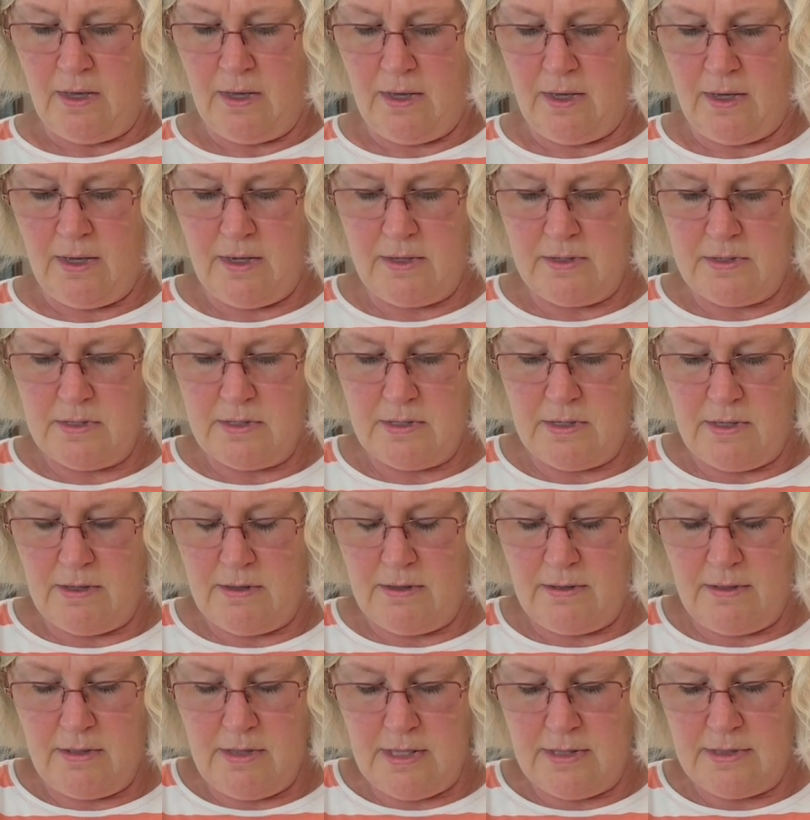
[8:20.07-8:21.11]
And
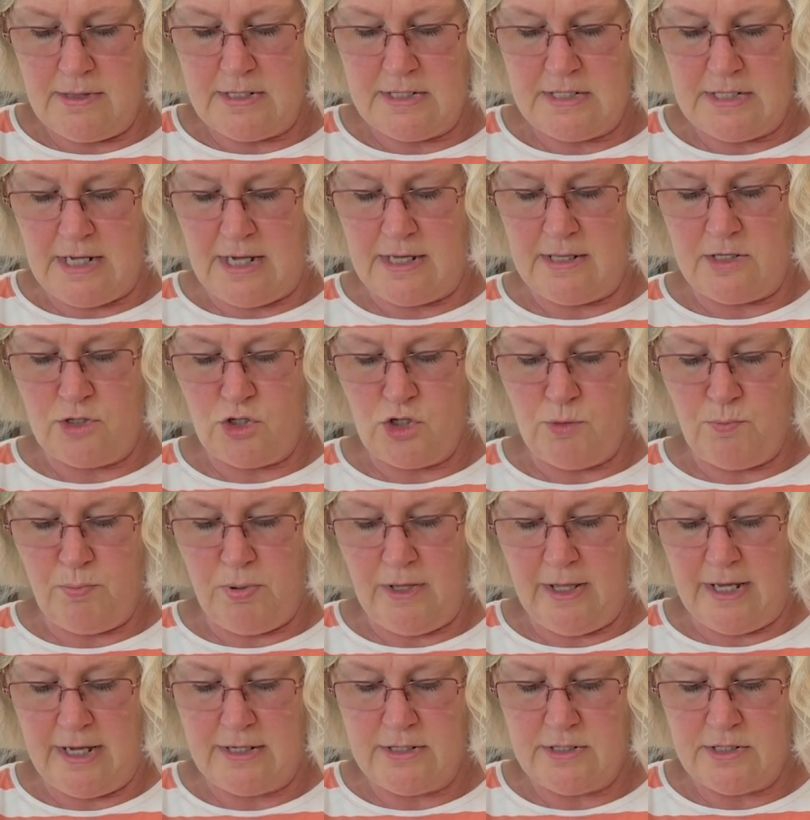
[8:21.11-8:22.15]
then the day that you
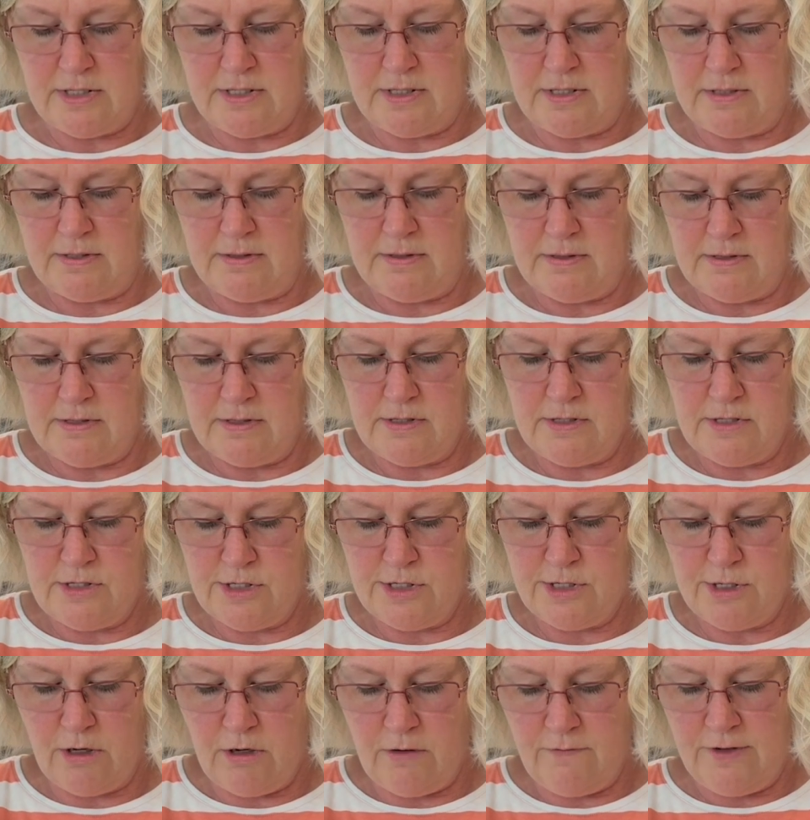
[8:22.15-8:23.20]
plan to
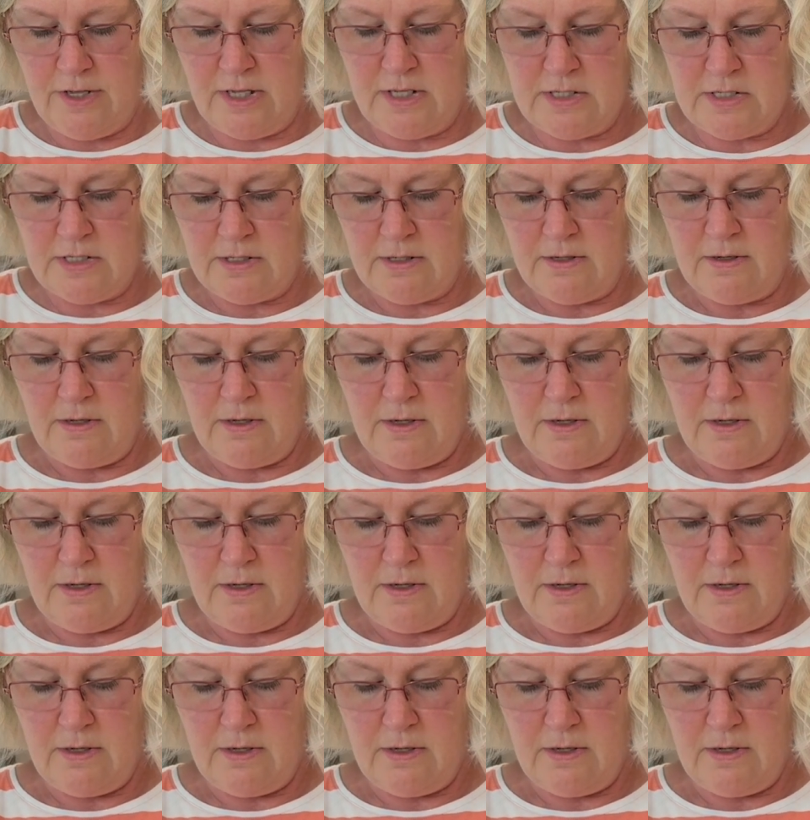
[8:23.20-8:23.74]
serve it,